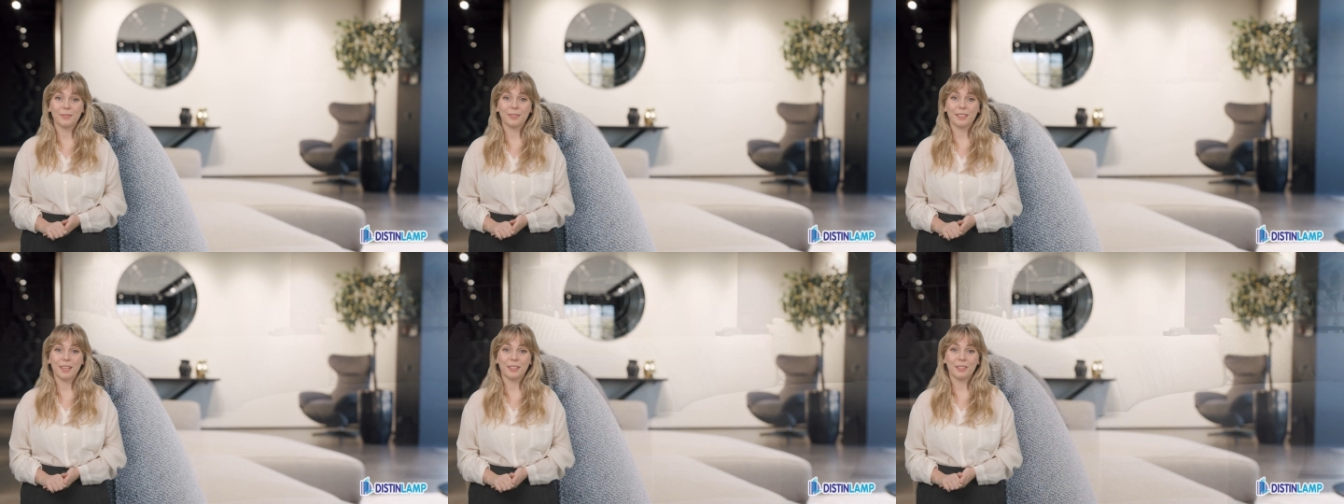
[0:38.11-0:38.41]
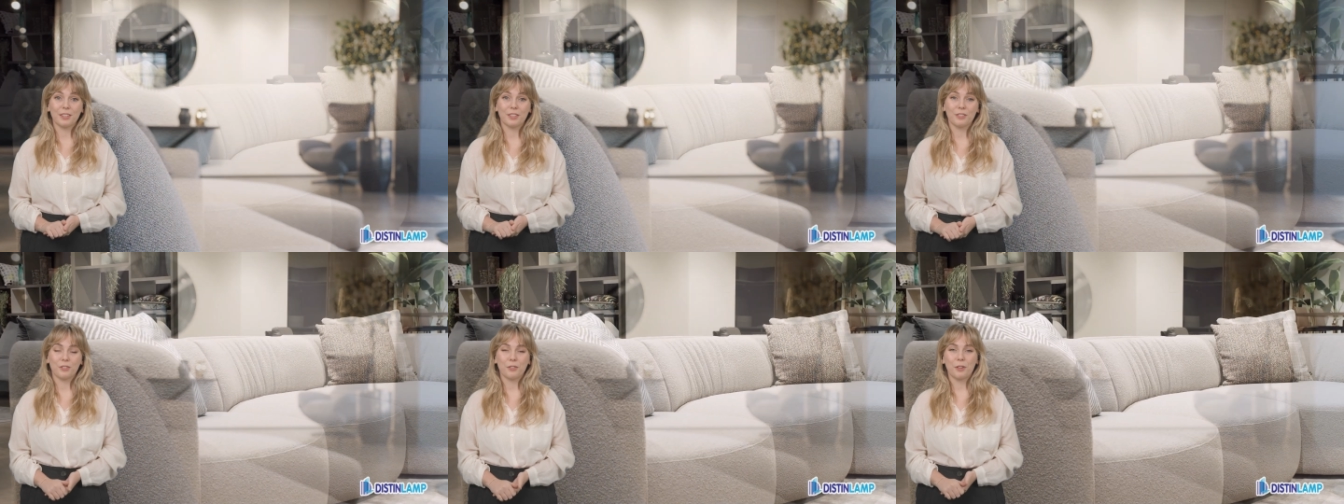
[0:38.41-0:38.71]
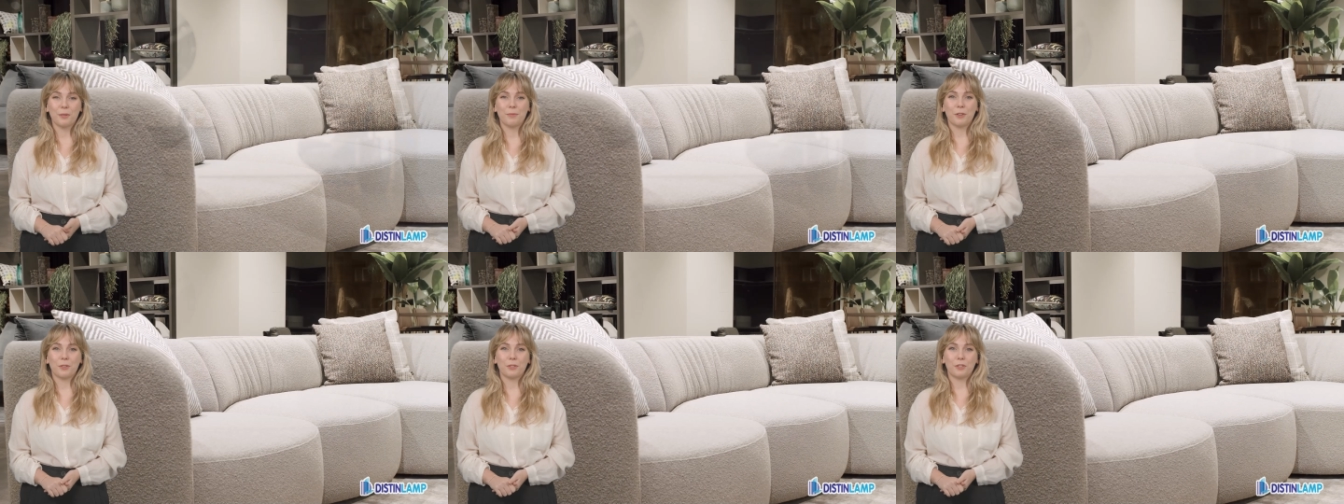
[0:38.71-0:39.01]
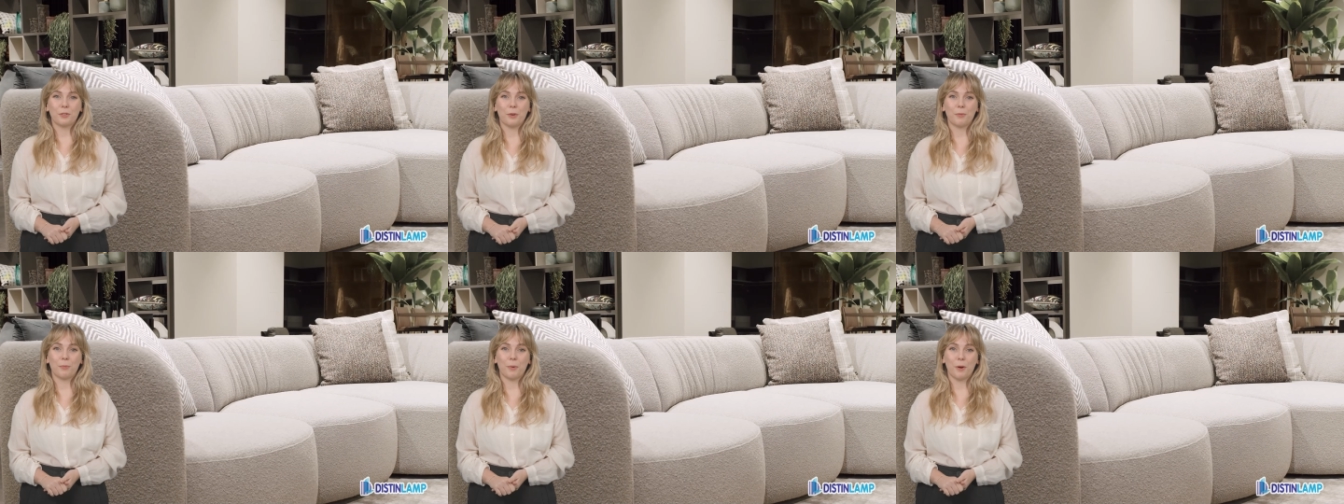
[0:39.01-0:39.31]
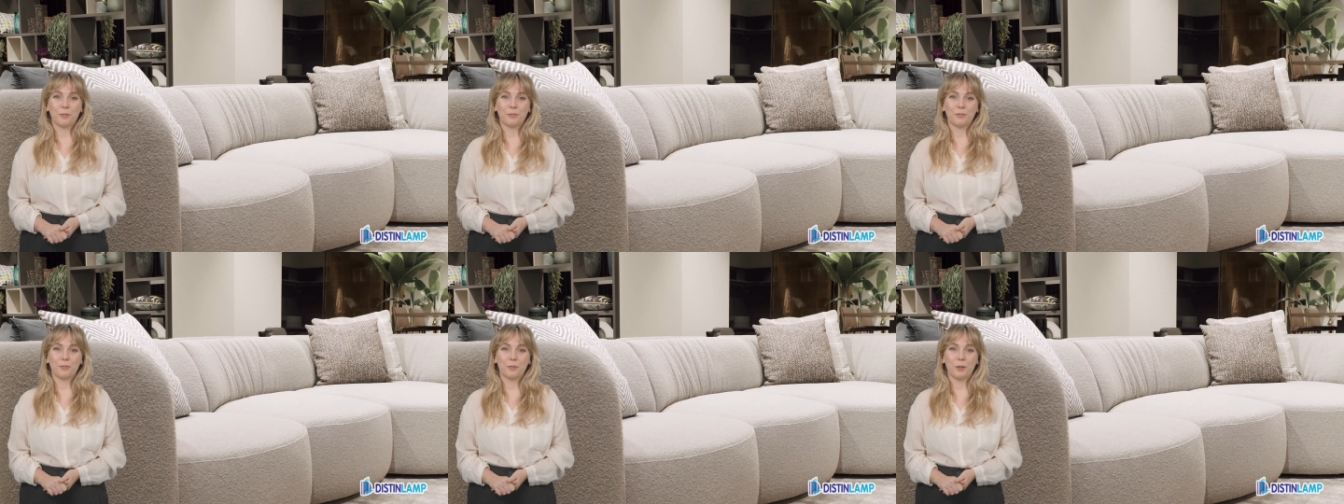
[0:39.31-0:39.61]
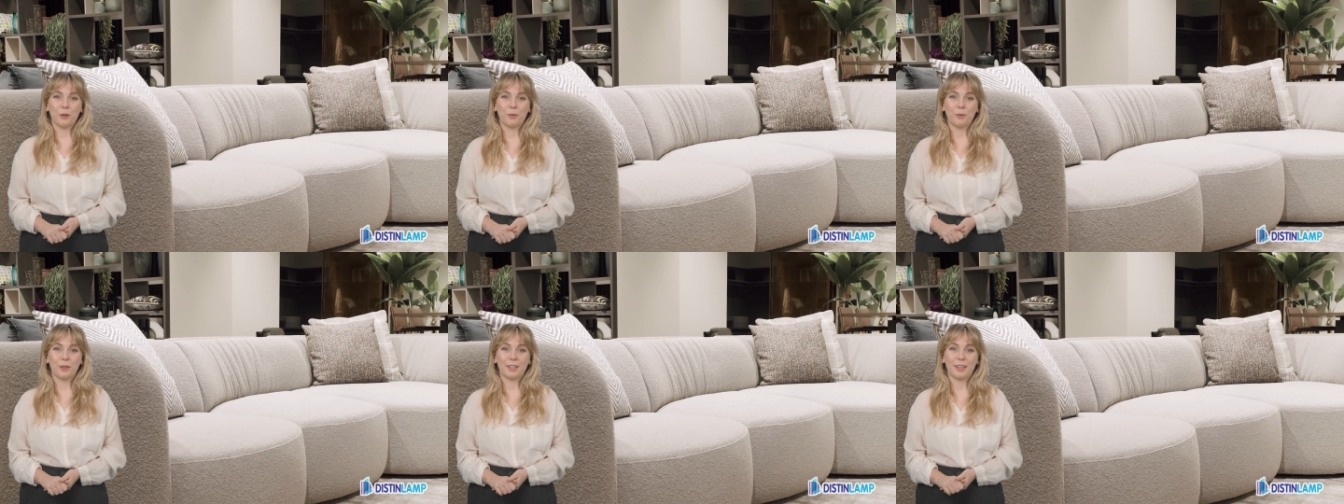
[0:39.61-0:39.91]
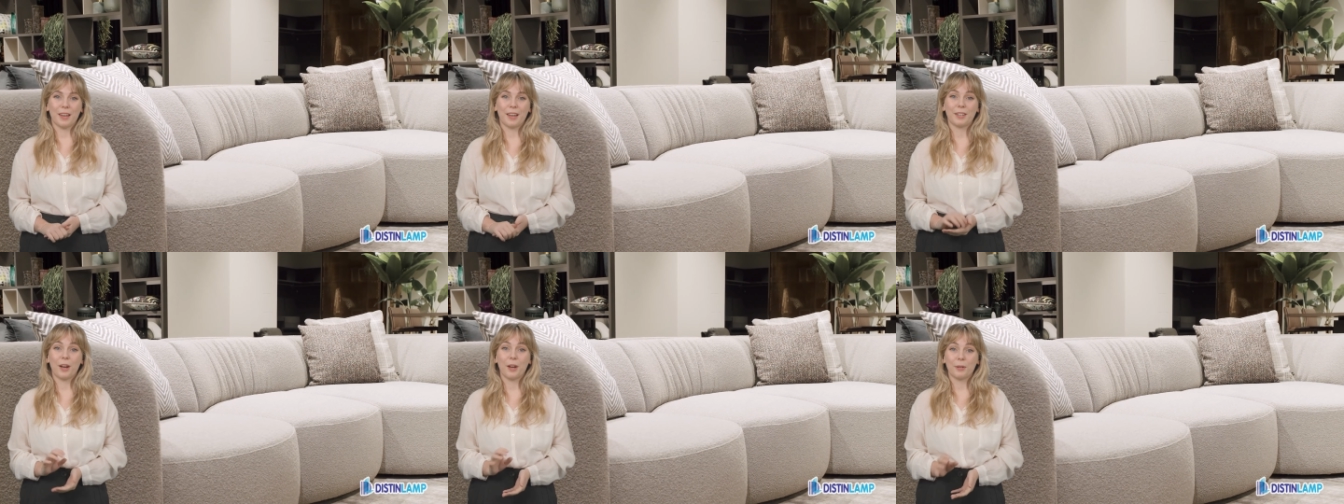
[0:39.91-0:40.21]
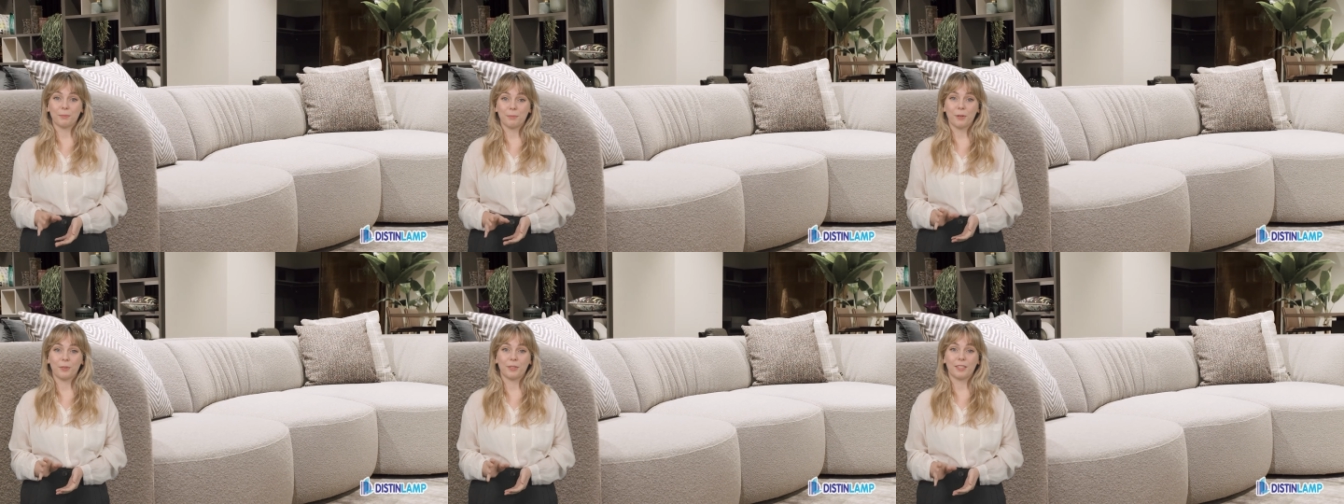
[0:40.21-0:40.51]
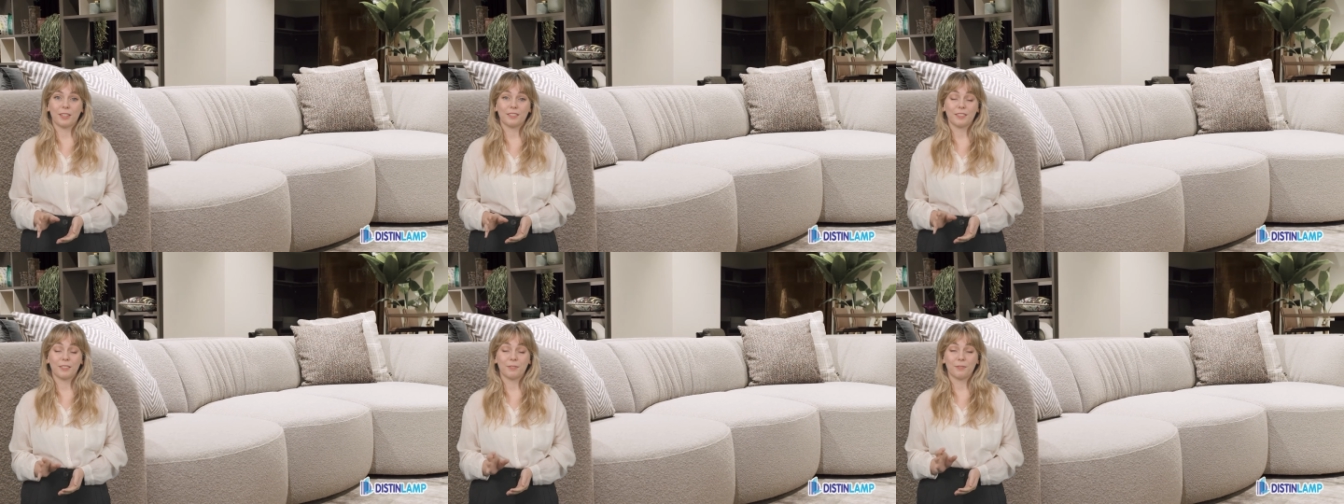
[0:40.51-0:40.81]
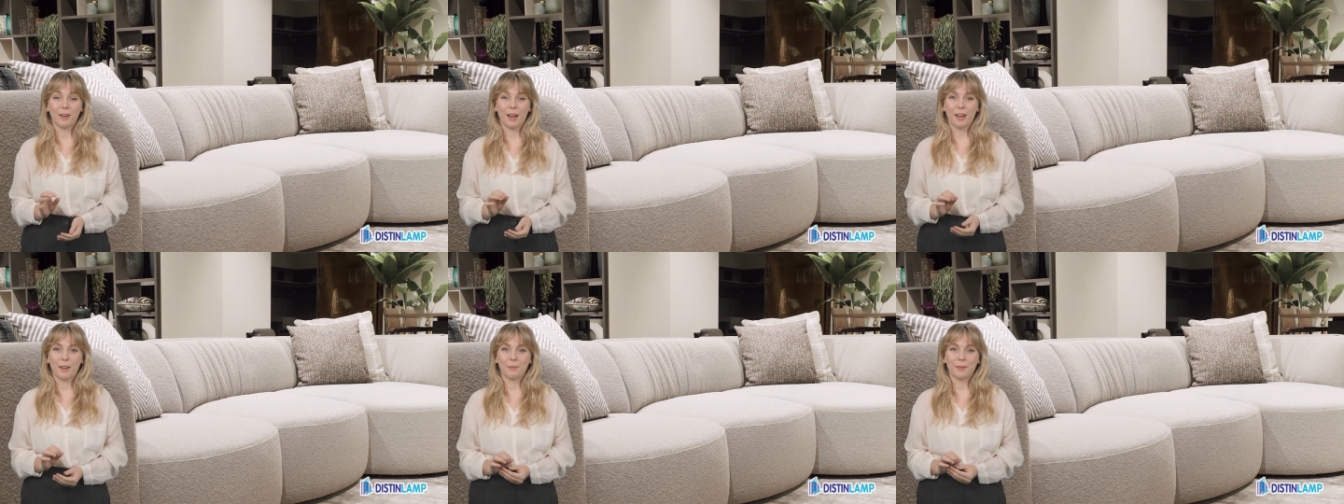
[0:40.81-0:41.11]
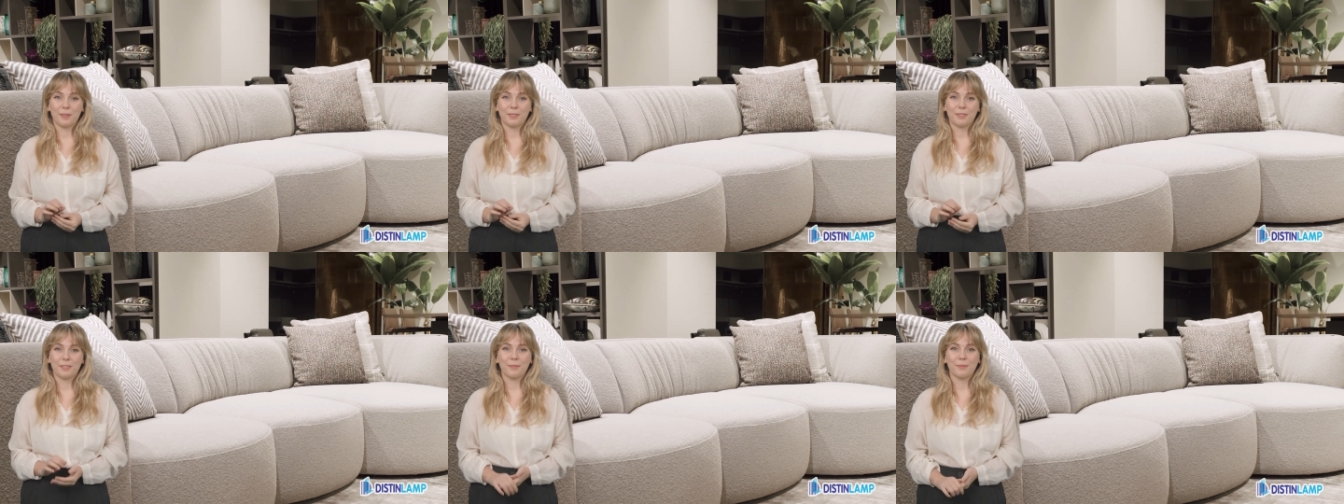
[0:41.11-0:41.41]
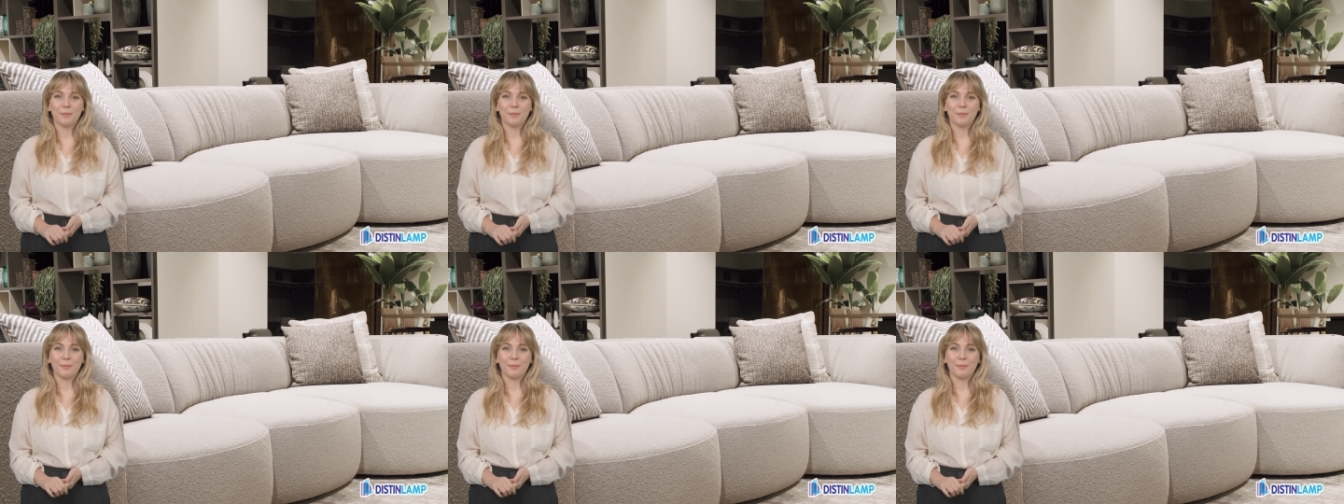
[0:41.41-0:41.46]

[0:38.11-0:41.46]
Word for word: can contribute to a more fluid and harmonious environment.